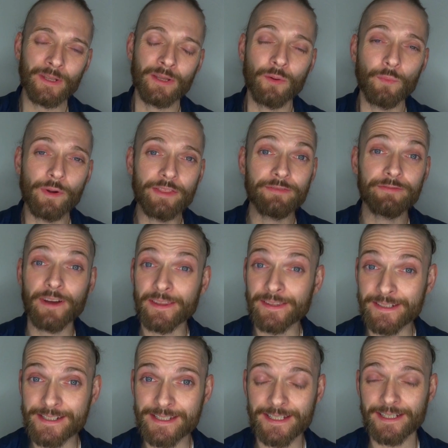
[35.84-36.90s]
with
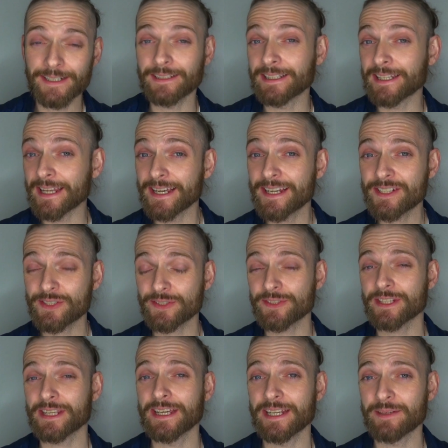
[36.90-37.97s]
Feather's Tail and Angel's
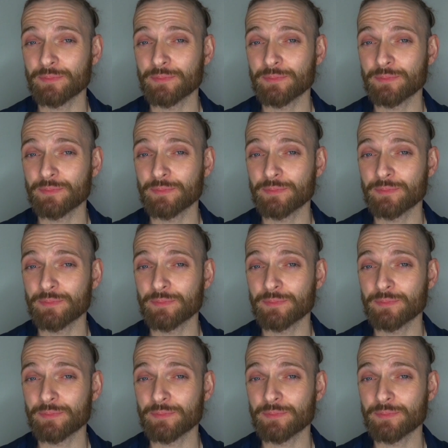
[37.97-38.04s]
Gate